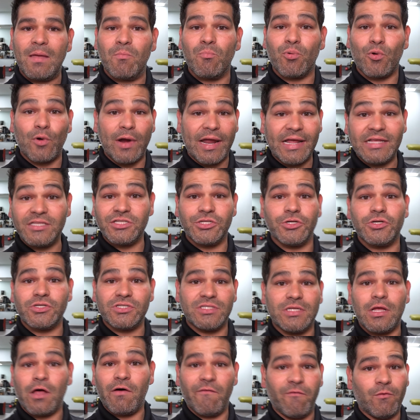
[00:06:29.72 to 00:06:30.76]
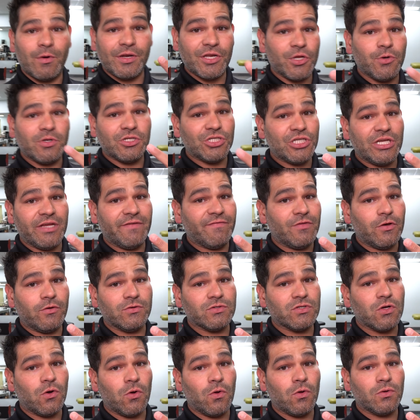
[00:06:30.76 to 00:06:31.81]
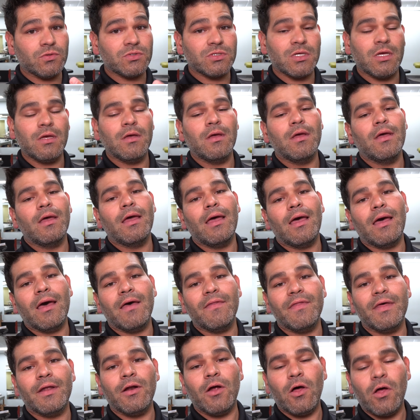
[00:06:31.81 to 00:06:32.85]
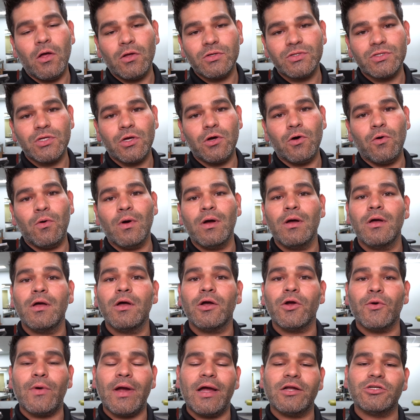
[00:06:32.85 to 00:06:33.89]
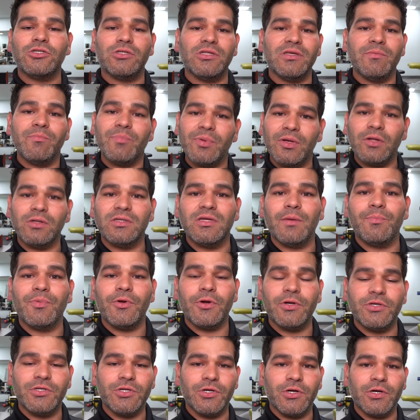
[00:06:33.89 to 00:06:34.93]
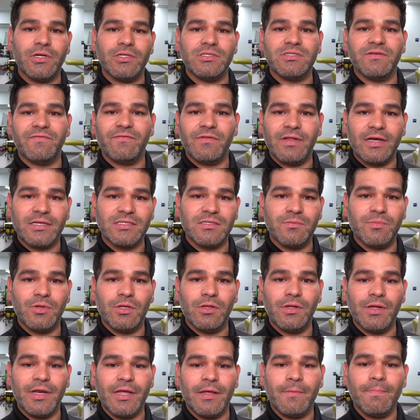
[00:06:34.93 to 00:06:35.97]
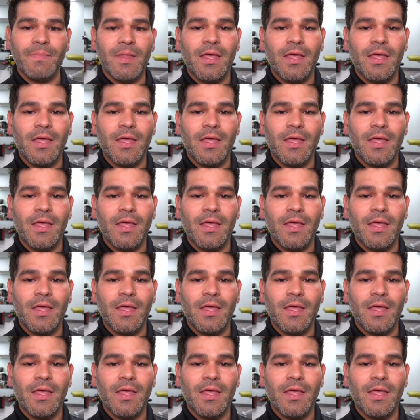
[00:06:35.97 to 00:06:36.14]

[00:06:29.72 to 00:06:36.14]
praise yourself when you achieve those goals, and then also gradually build up your endurance and flexibility.